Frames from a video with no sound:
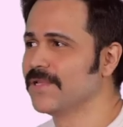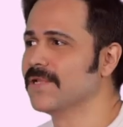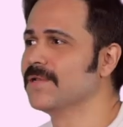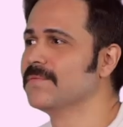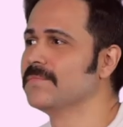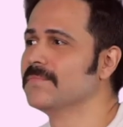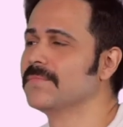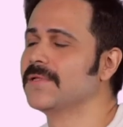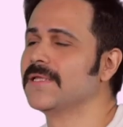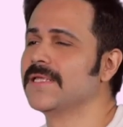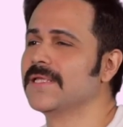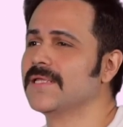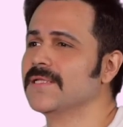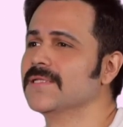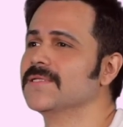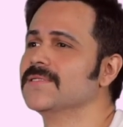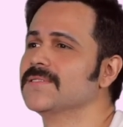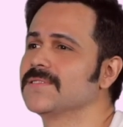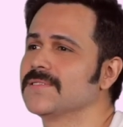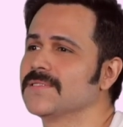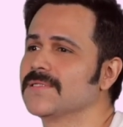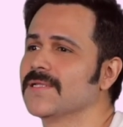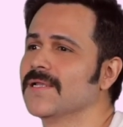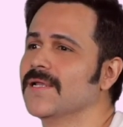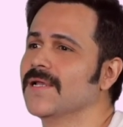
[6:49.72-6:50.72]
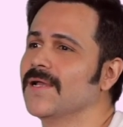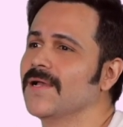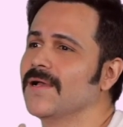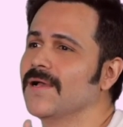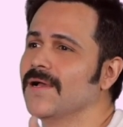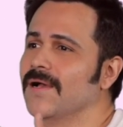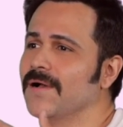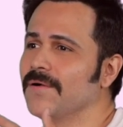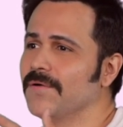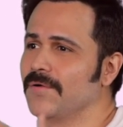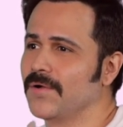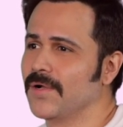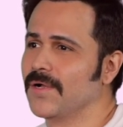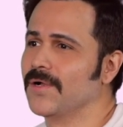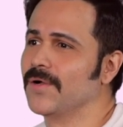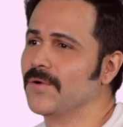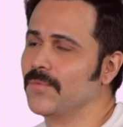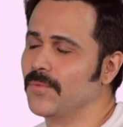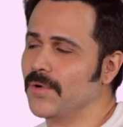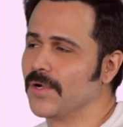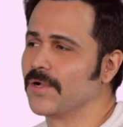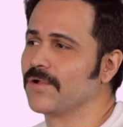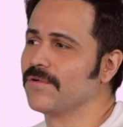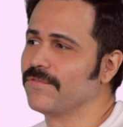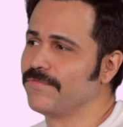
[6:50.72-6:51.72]
film is a, a
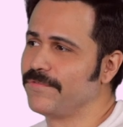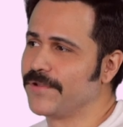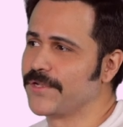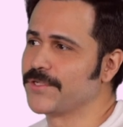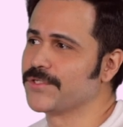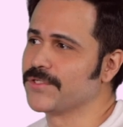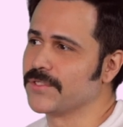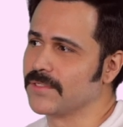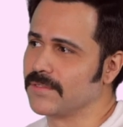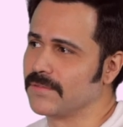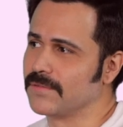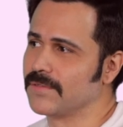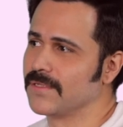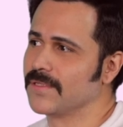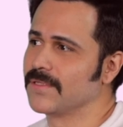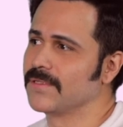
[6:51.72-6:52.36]
work of fiction.